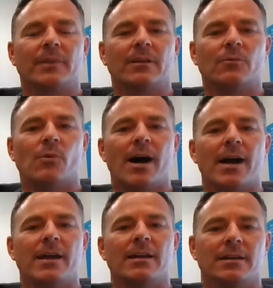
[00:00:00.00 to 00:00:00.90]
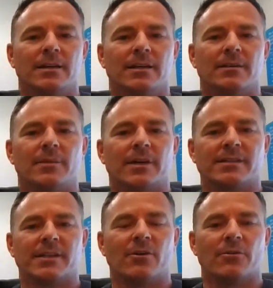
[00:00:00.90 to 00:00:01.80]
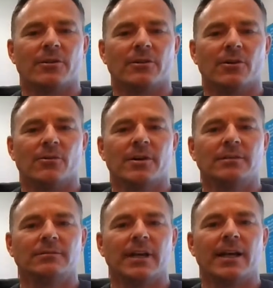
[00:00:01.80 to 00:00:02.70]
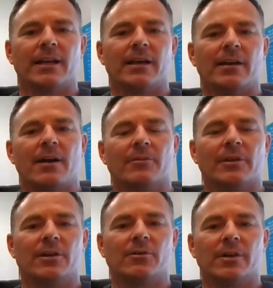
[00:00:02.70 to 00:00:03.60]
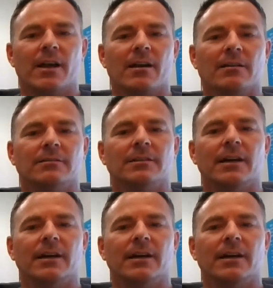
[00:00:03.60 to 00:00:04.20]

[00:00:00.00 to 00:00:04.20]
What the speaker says: Why? Because I know they're lower, and I really don't care.